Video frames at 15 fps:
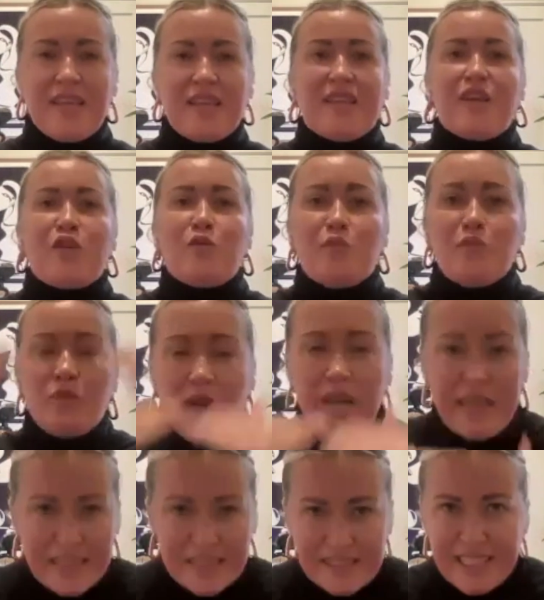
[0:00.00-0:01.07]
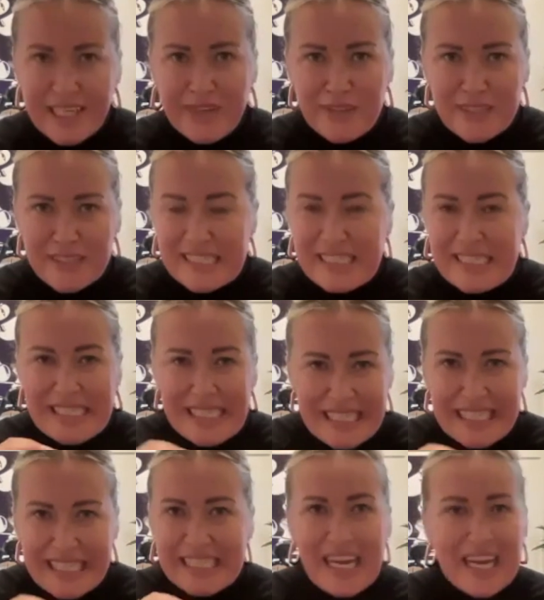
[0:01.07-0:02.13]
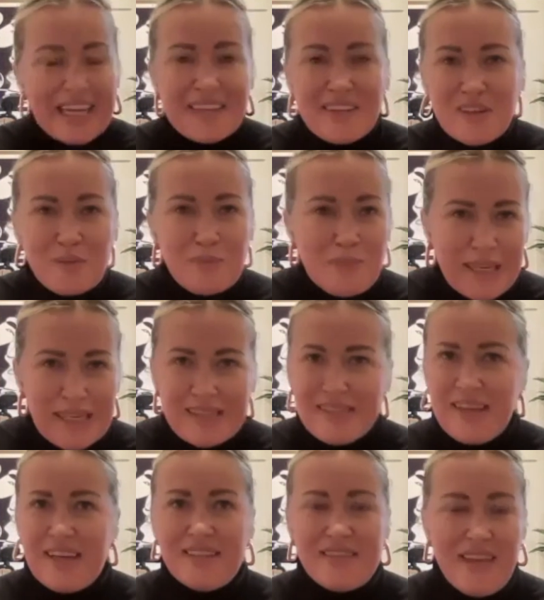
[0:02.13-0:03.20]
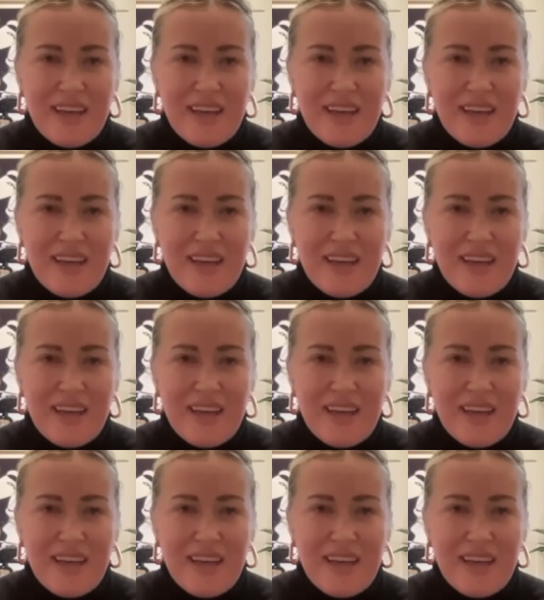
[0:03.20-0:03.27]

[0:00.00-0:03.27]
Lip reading: That you break it down into teeny tiny little bite sized